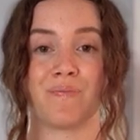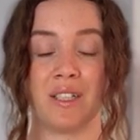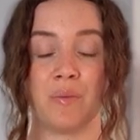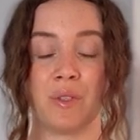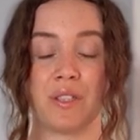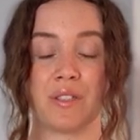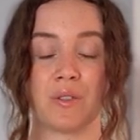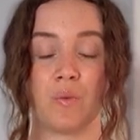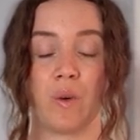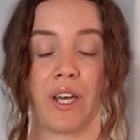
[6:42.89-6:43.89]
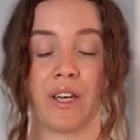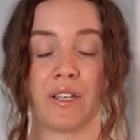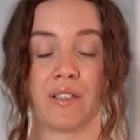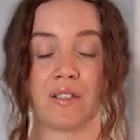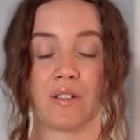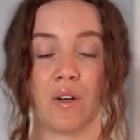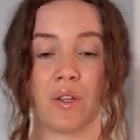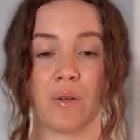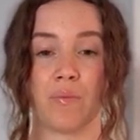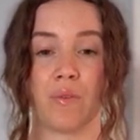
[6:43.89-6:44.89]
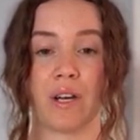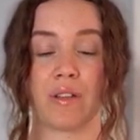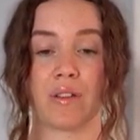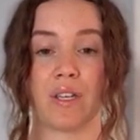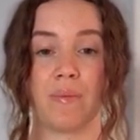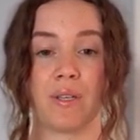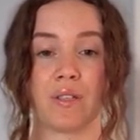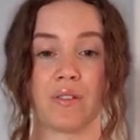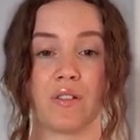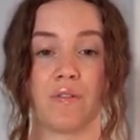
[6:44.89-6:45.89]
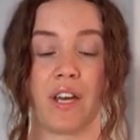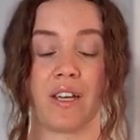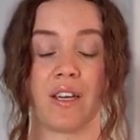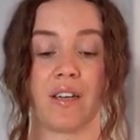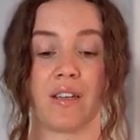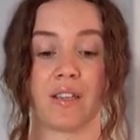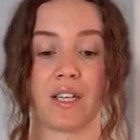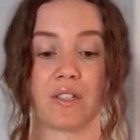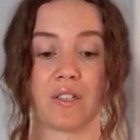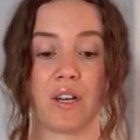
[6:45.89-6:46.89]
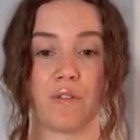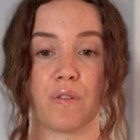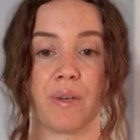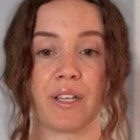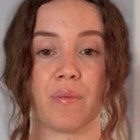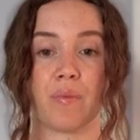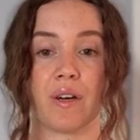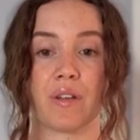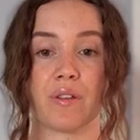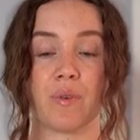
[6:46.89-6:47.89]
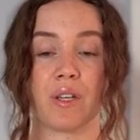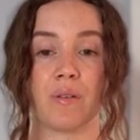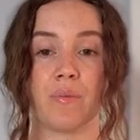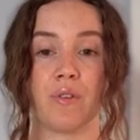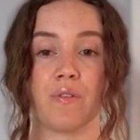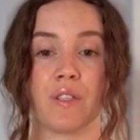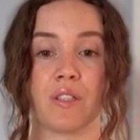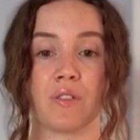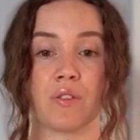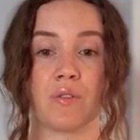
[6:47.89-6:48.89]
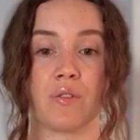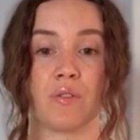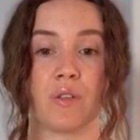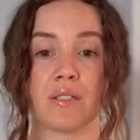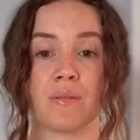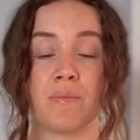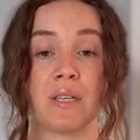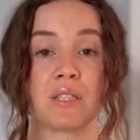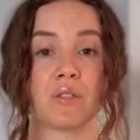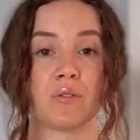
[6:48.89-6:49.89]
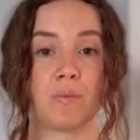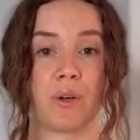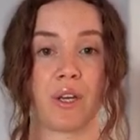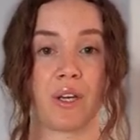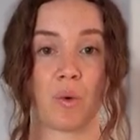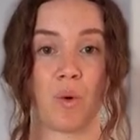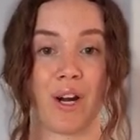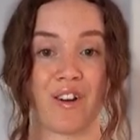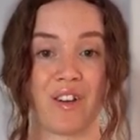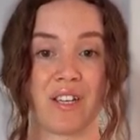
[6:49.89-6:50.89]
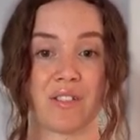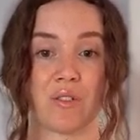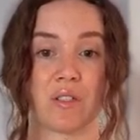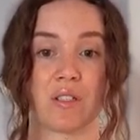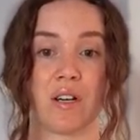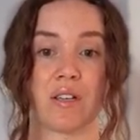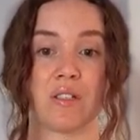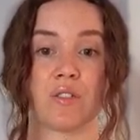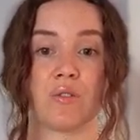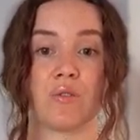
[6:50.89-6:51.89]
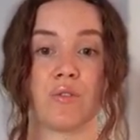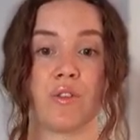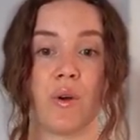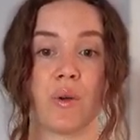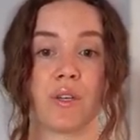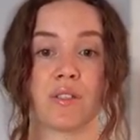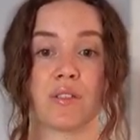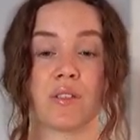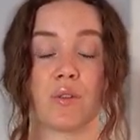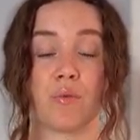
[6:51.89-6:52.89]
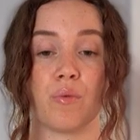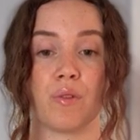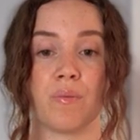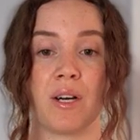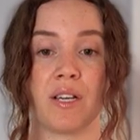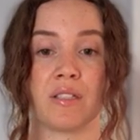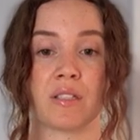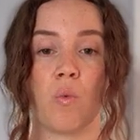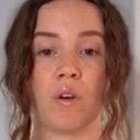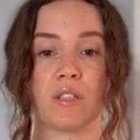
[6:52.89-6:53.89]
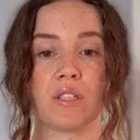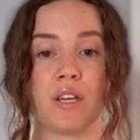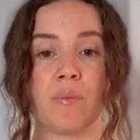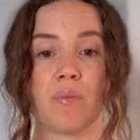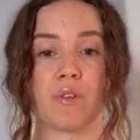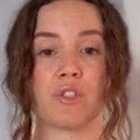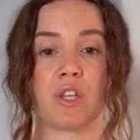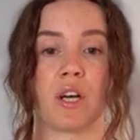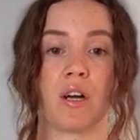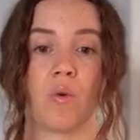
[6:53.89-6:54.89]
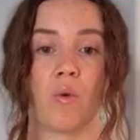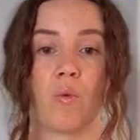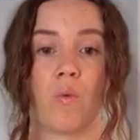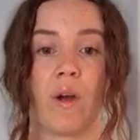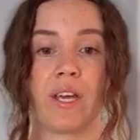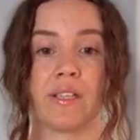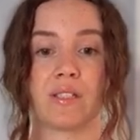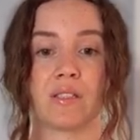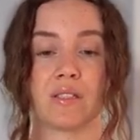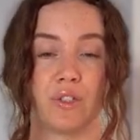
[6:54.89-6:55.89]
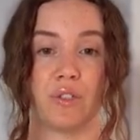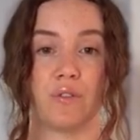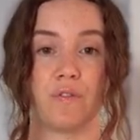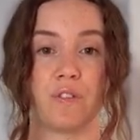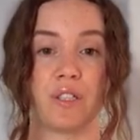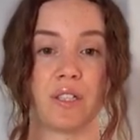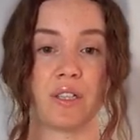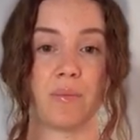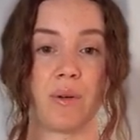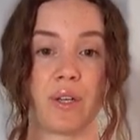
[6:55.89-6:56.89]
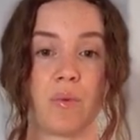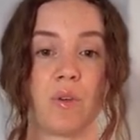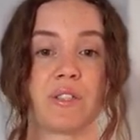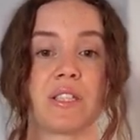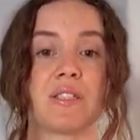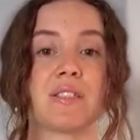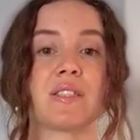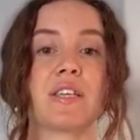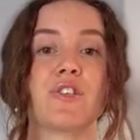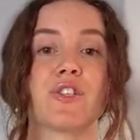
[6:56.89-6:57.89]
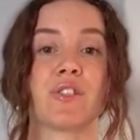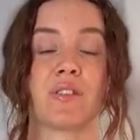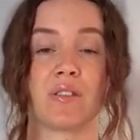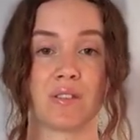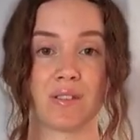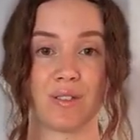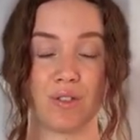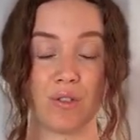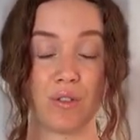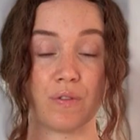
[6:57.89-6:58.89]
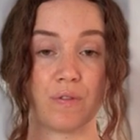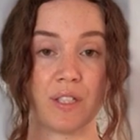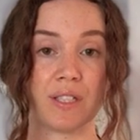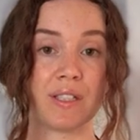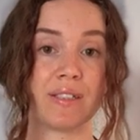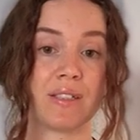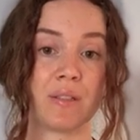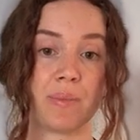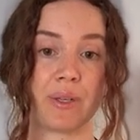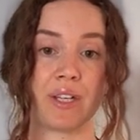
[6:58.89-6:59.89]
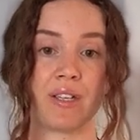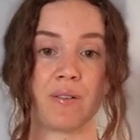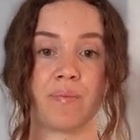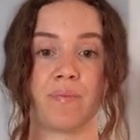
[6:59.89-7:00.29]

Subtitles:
And with this awareness on the breath, keeping yourself anchored in that diaphragmatic breath, we're going to move into some mental body inquiry. So starting to notice through the mind, what temperature or weight do you feel in the body? What sensations do you feel in the body?